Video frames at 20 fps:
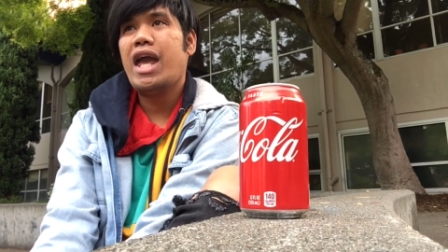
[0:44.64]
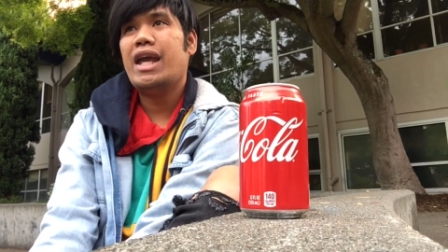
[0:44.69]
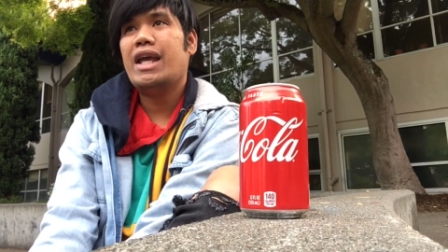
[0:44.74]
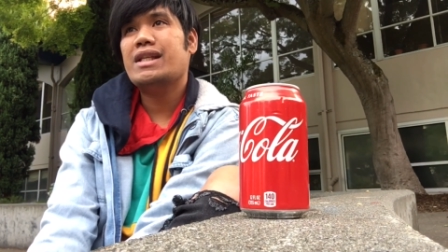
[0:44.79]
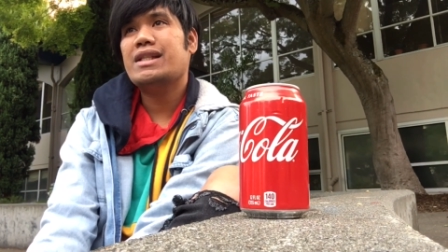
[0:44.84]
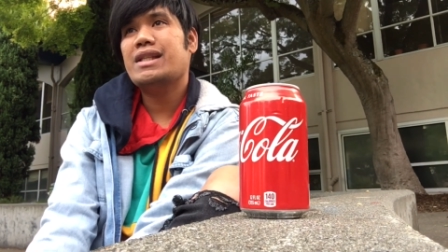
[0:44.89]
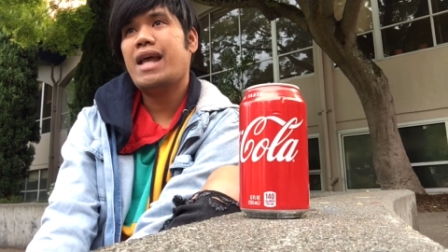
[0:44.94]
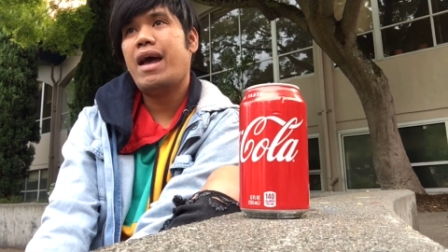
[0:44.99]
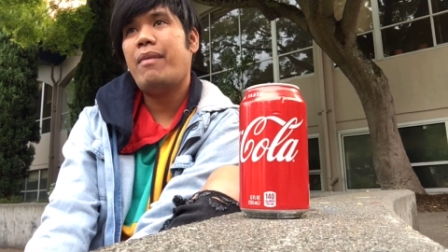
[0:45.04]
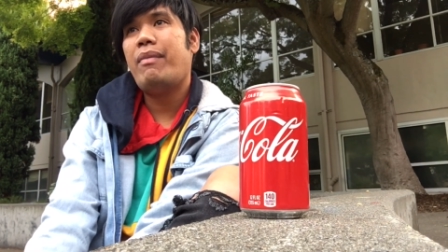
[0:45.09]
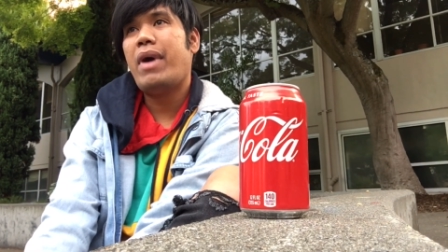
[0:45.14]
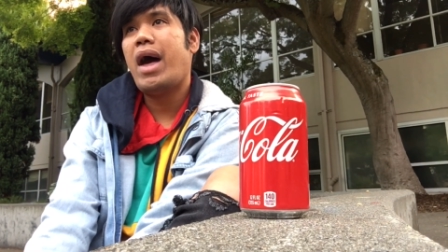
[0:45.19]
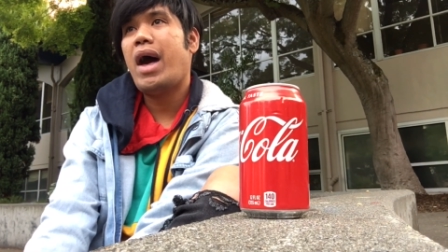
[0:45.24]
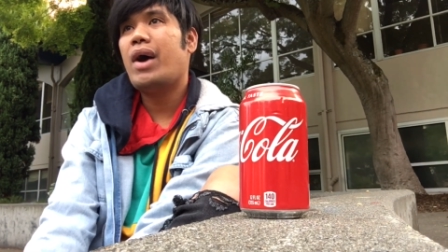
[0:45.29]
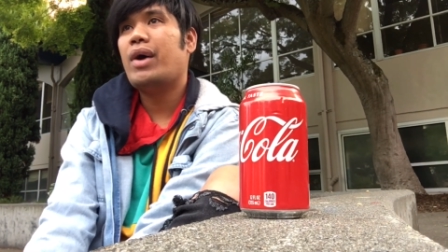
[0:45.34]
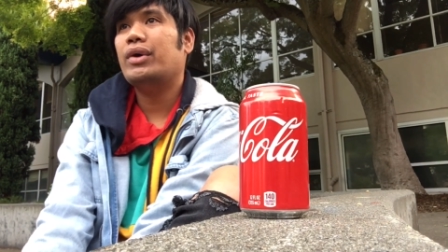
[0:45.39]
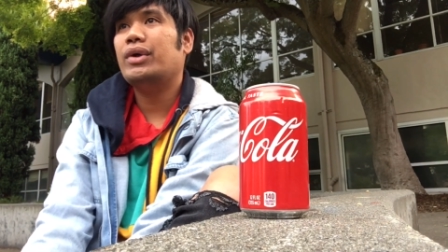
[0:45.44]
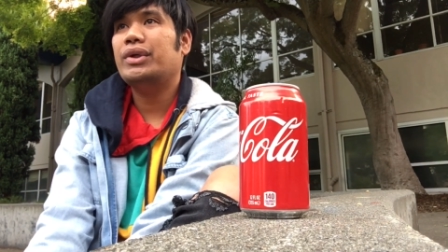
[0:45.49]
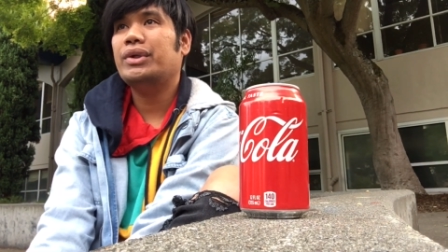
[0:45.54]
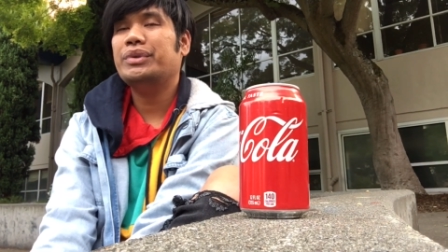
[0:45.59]
is
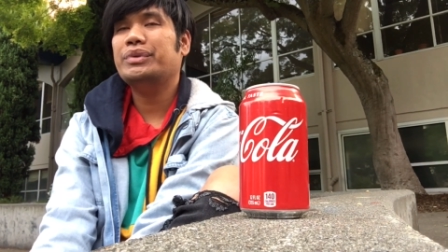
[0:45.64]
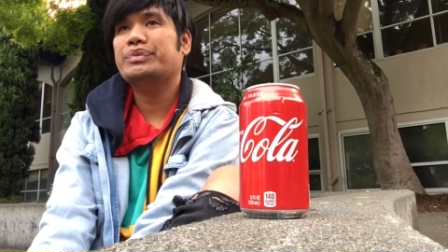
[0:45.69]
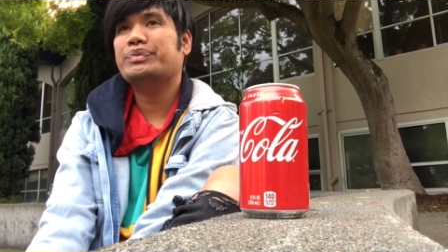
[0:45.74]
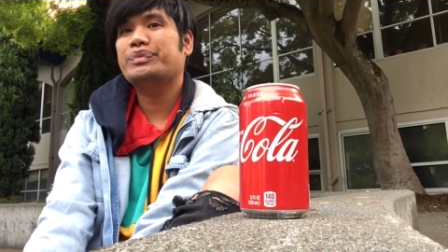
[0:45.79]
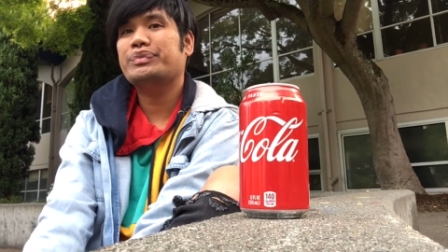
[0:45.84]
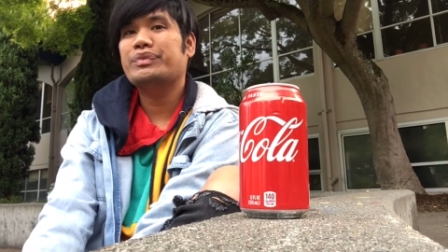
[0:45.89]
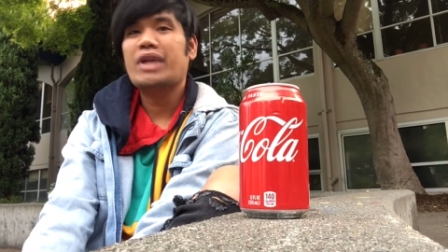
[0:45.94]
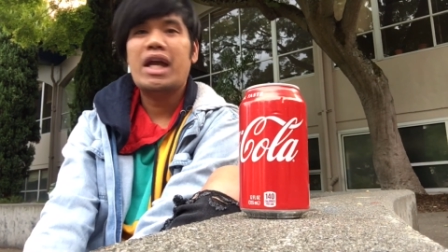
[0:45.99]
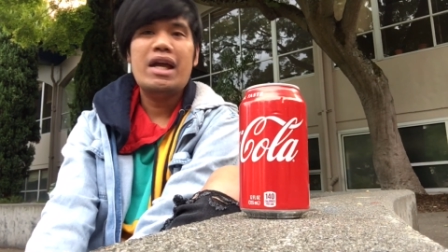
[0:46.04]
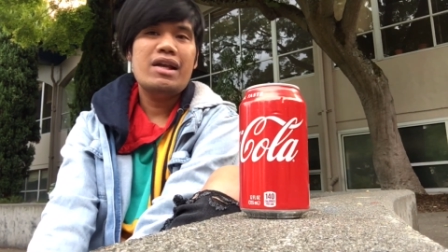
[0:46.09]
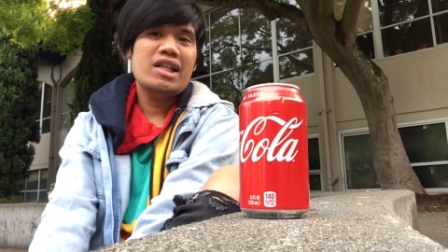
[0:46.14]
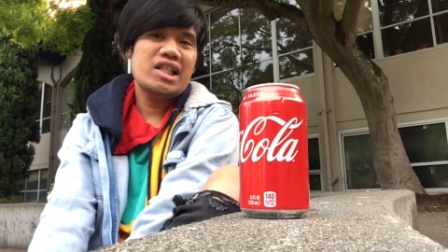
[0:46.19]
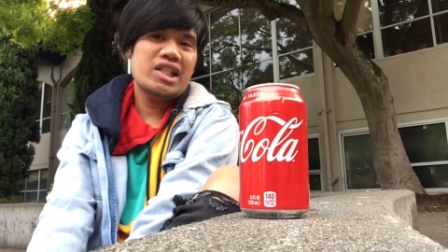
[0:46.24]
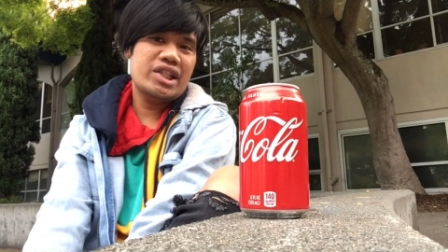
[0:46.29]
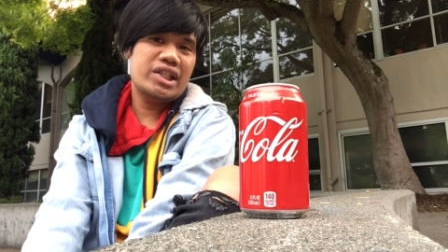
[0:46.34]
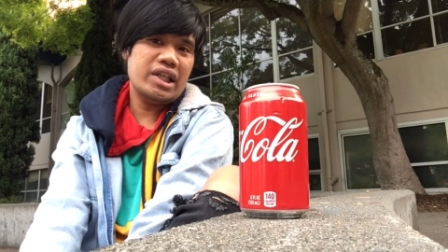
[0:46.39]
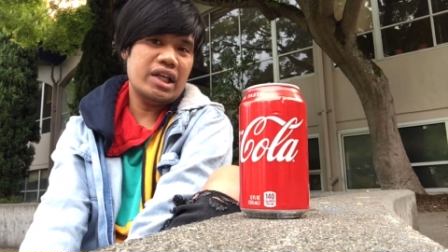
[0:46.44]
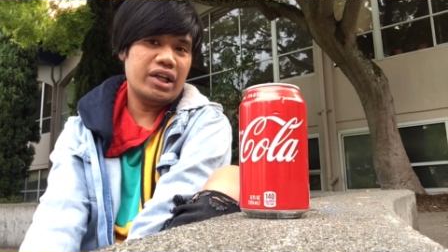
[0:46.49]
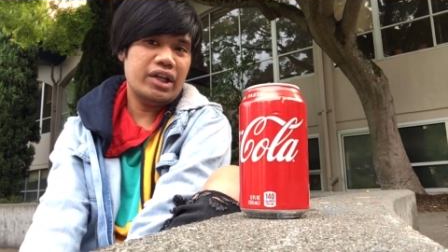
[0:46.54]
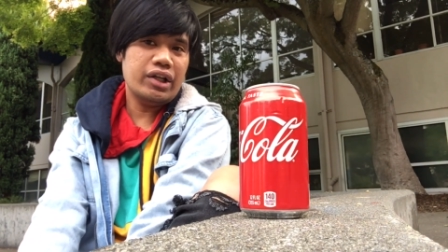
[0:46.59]
about
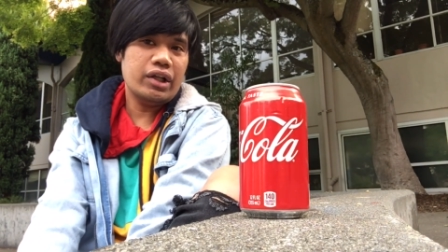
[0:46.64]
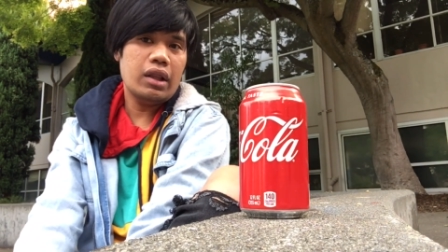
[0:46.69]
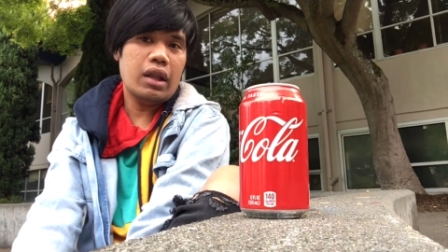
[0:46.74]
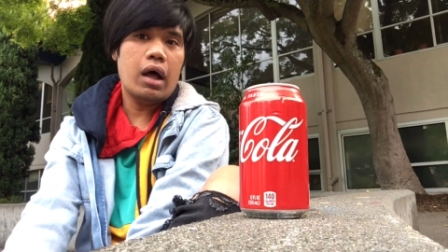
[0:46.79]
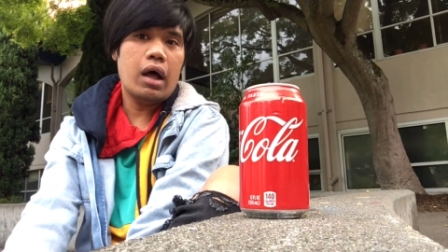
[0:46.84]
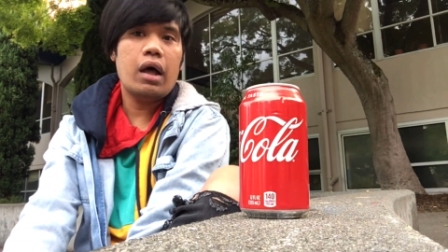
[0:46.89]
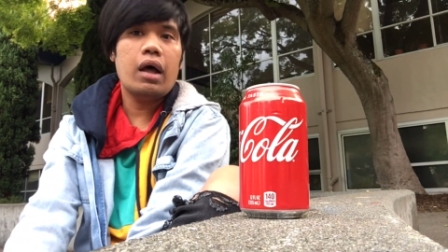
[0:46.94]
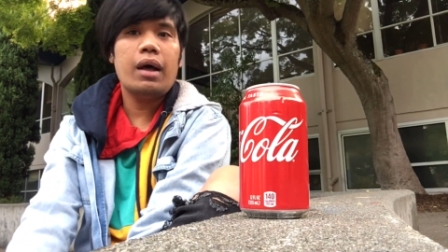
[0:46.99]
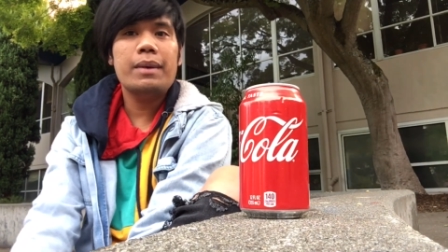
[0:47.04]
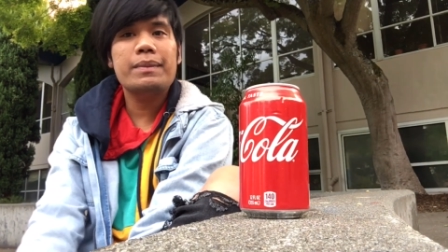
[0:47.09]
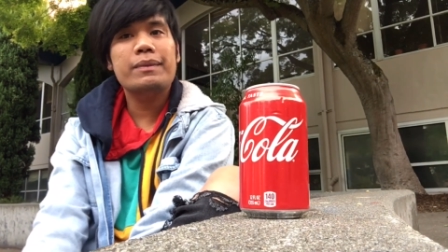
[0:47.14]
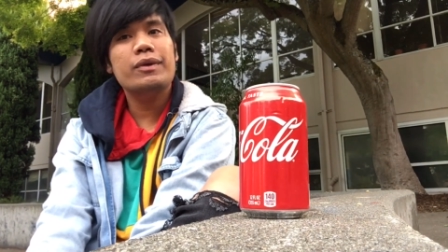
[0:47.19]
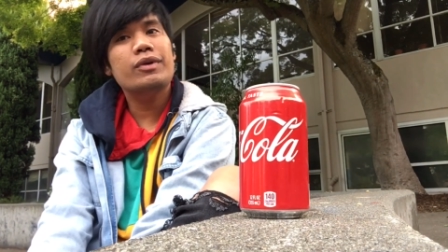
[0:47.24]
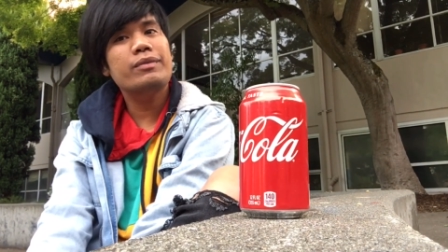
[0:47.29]
share the love.